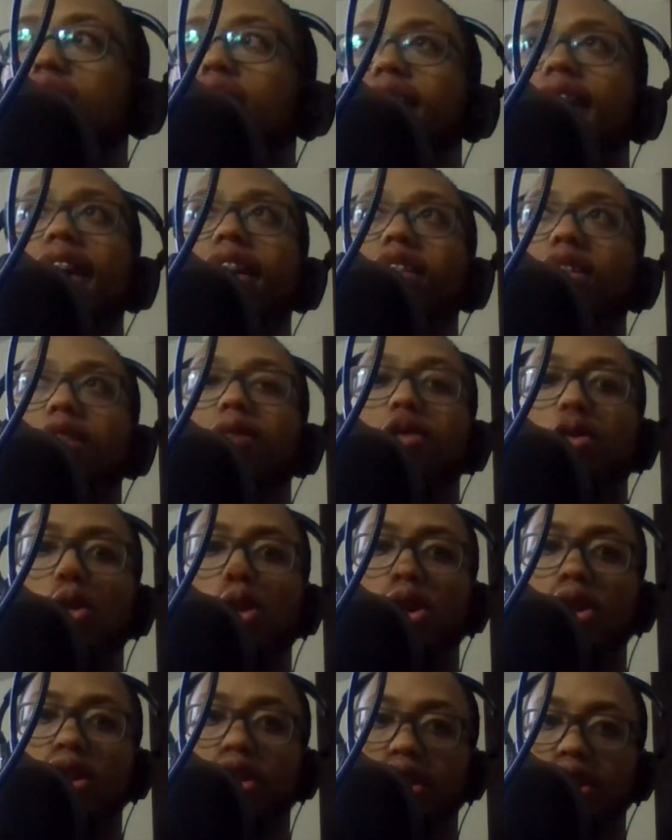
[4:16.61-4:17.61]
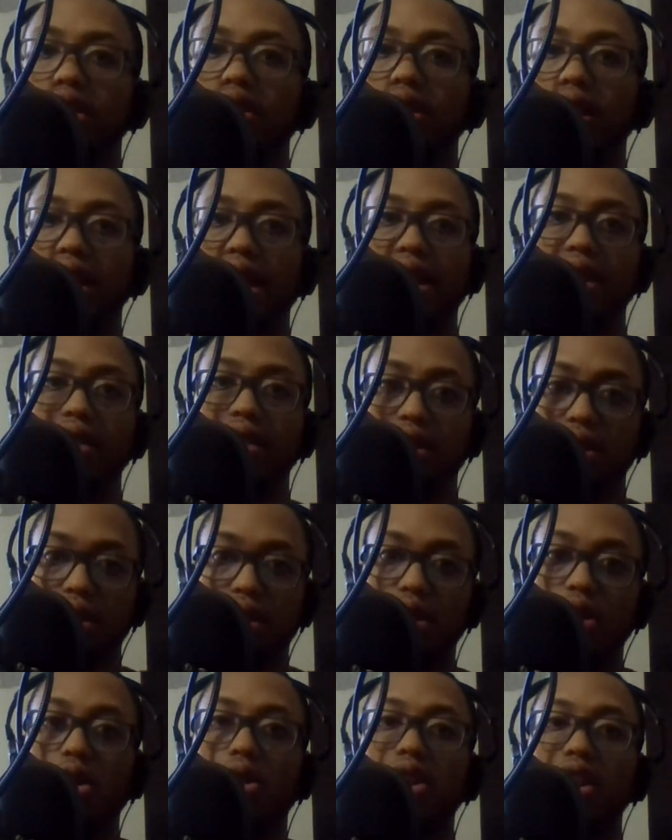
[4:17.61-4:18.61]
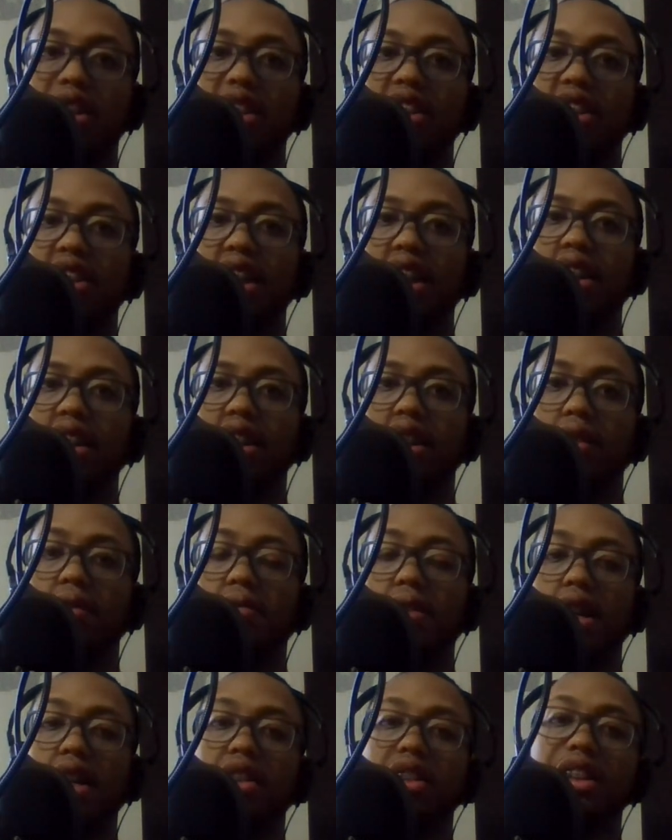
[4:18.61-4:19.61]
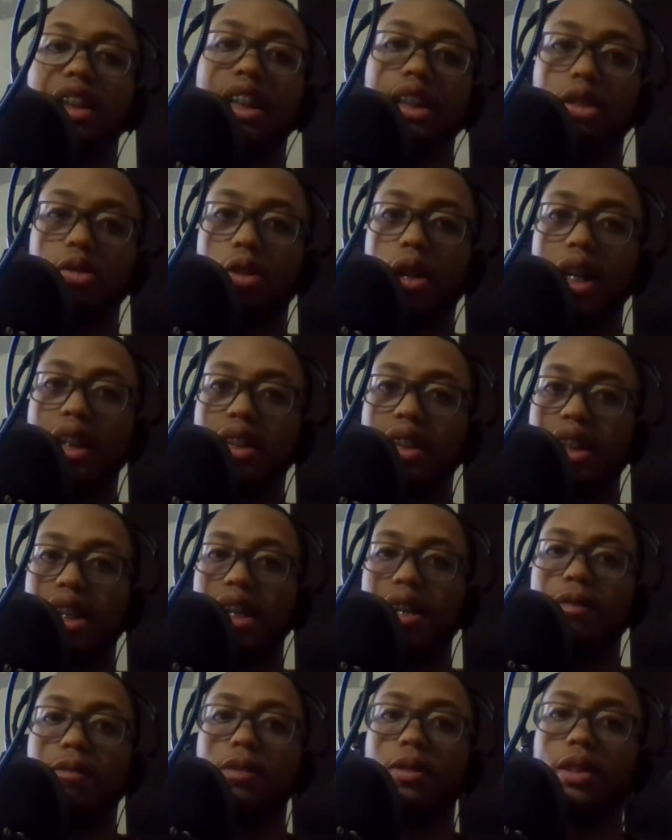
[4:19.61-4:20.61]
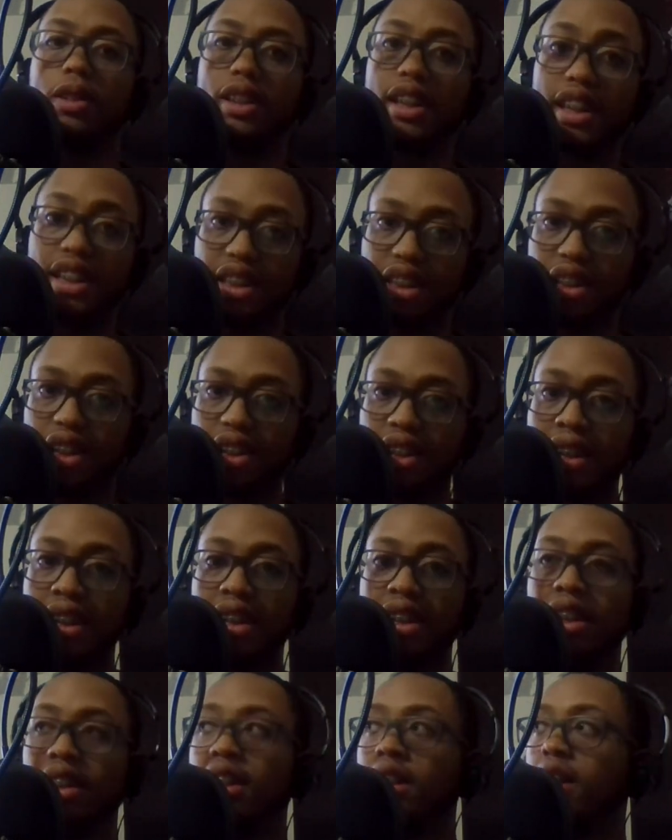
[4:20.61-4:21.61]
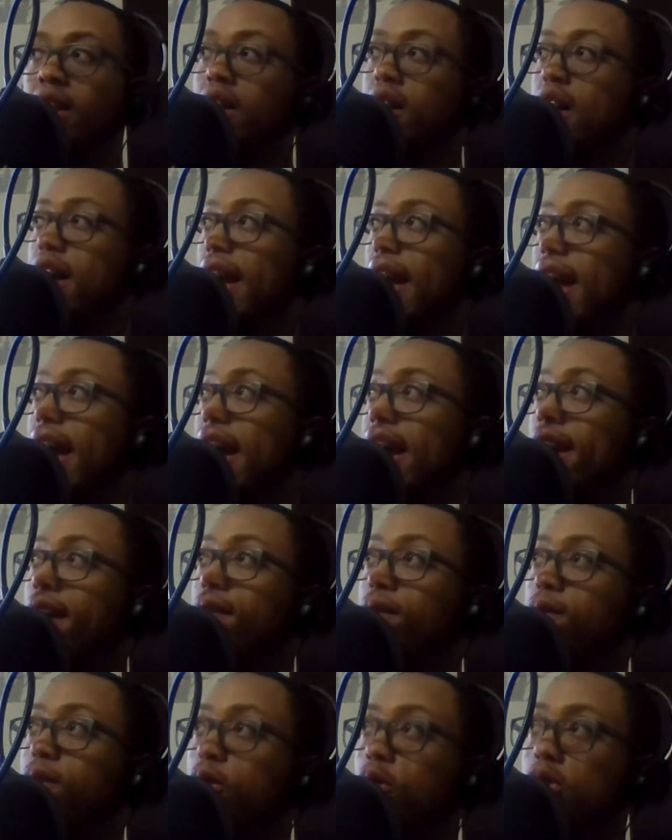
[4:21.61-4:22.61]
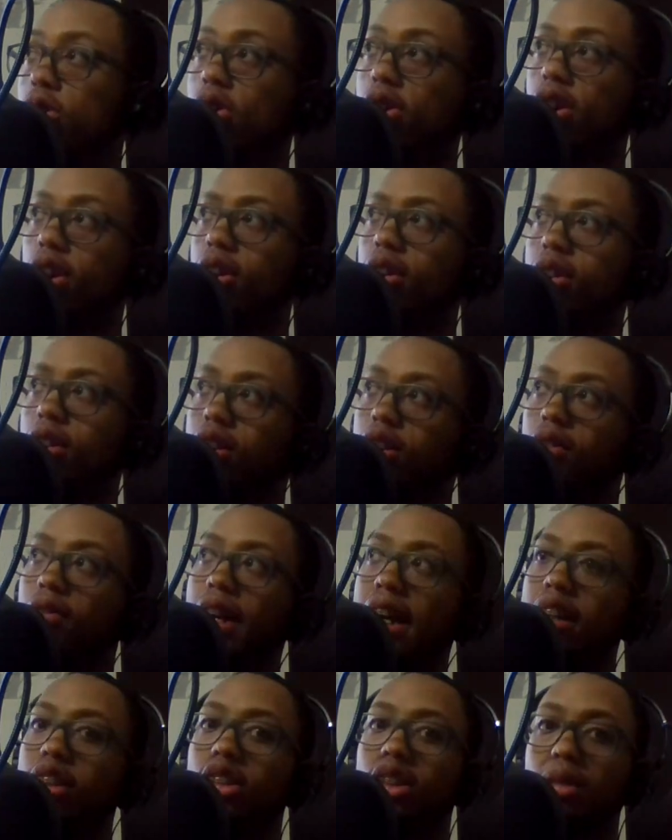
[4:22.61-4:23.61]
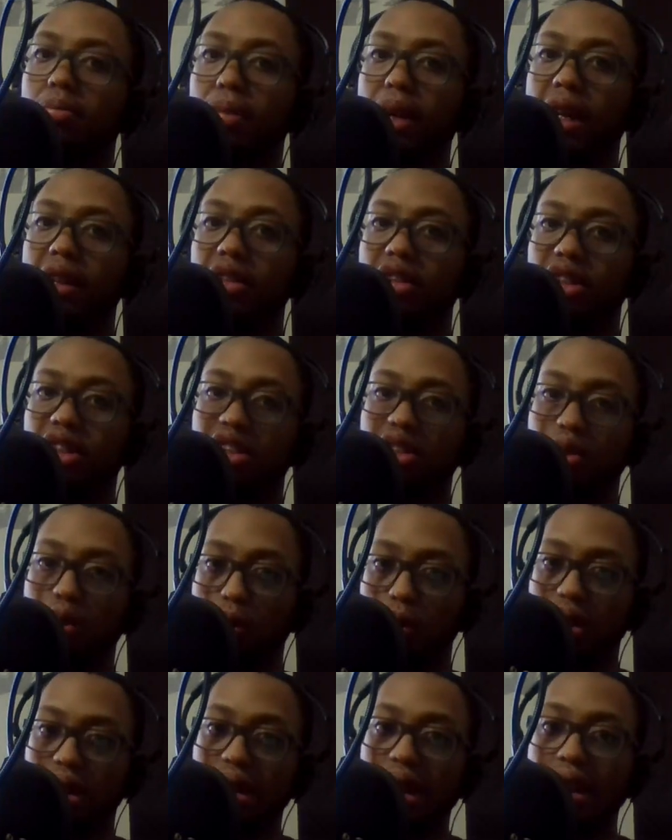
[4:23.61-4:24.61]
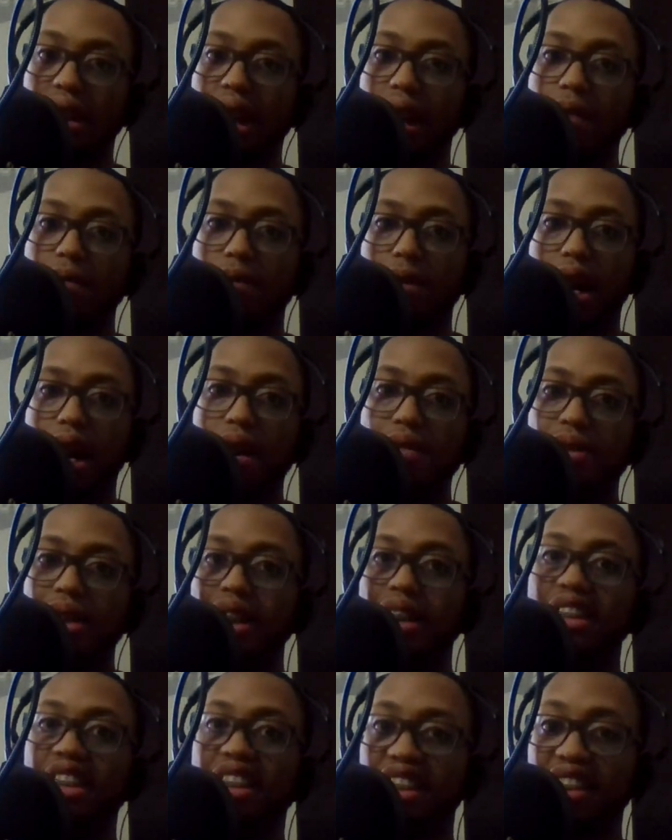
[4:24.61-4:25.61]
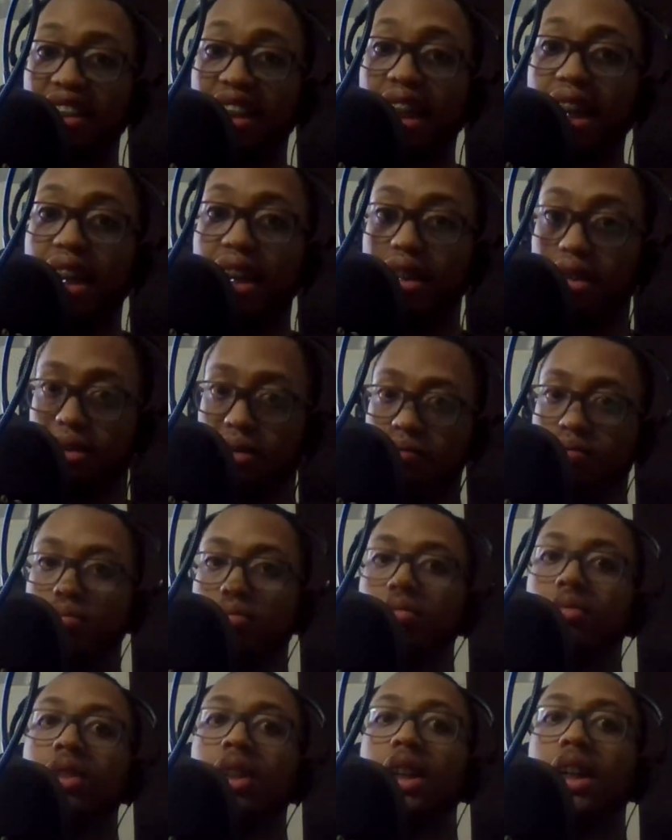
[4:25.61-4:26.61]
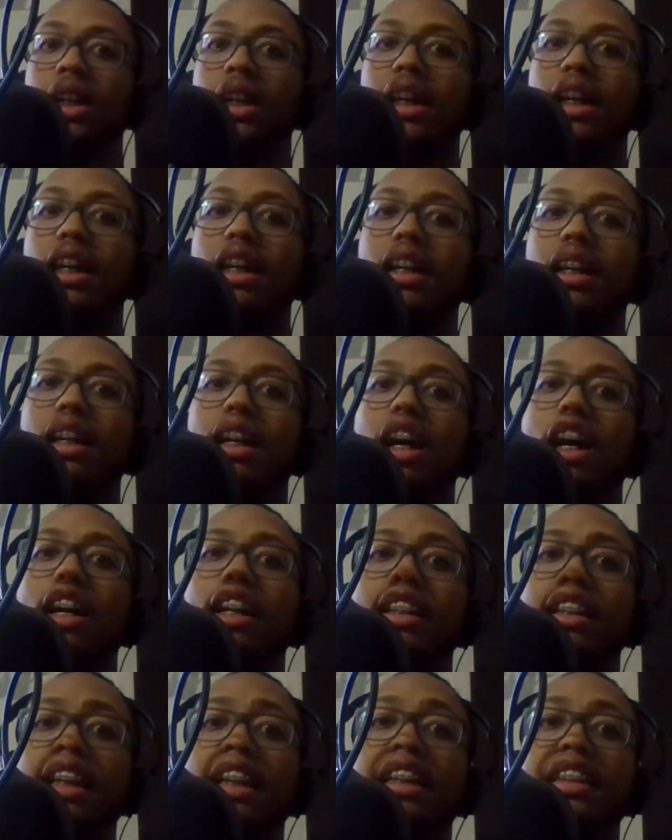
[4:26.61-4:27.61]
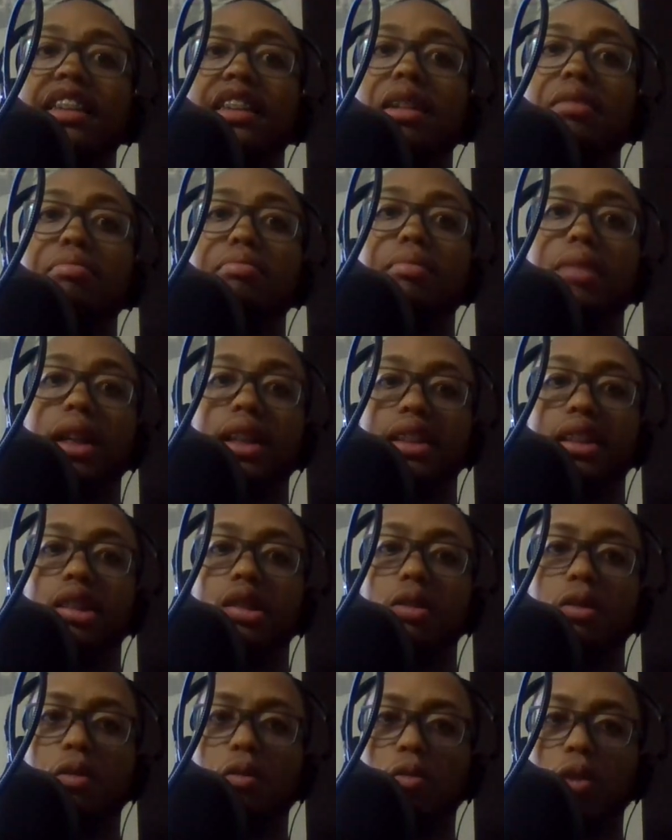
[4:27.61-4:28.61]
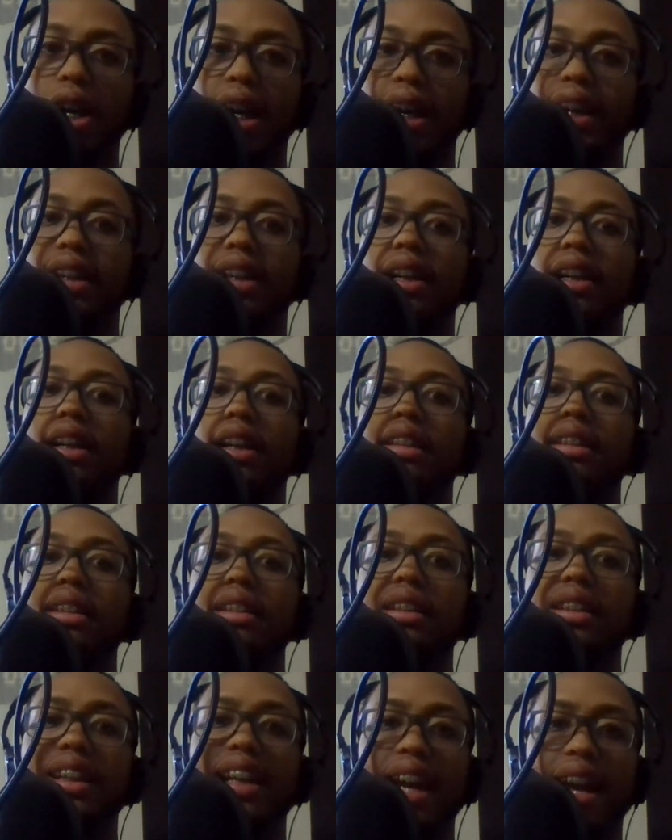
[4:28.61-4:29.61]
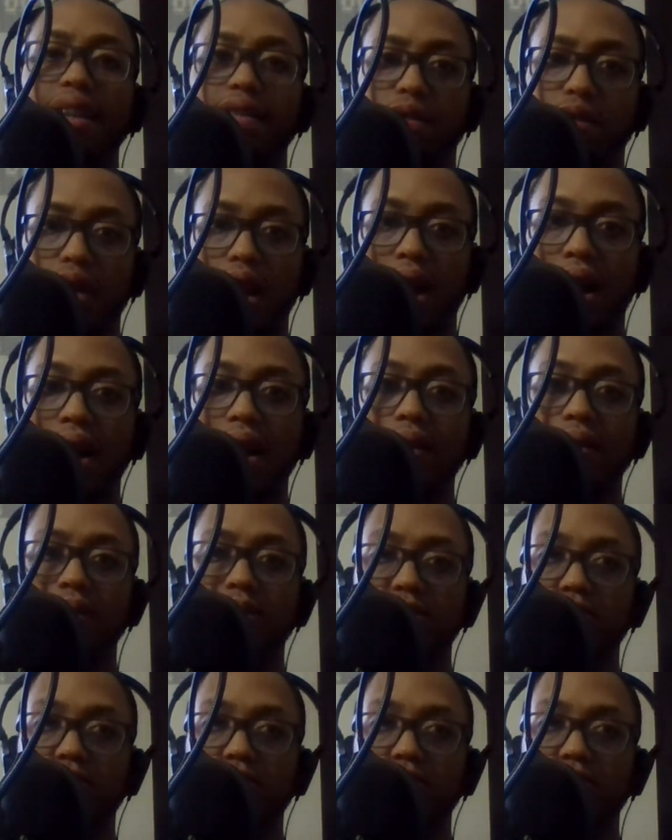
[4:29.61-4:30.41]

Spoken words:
they look forward to going to the Stanley Cup finals. So that's why I say for this series and for the Rangers and Panthers, because, of course, that Game 5 is today, it is a must-win Game 5.